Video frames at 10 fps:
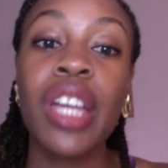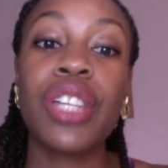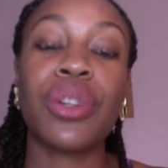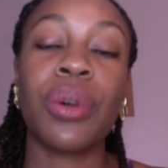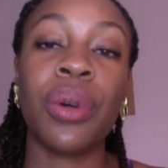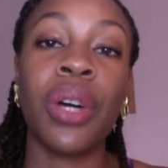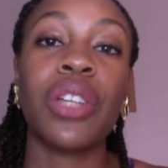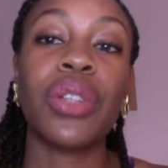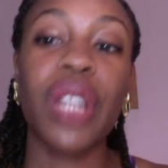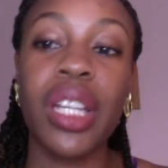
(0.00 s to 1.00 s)
So
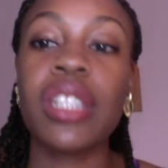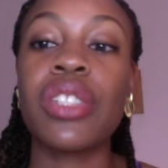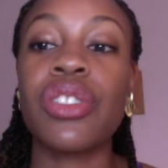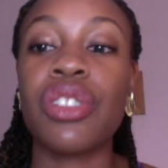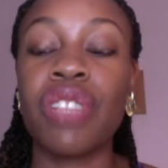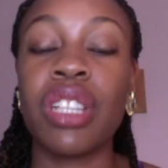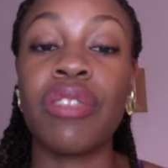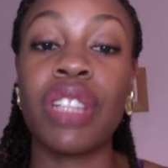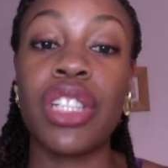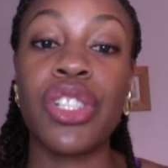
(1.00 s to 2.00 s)
Uganda is generally
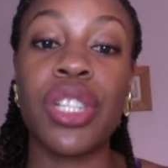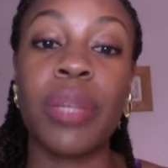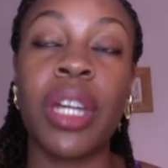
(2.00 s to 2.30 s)
really cheap.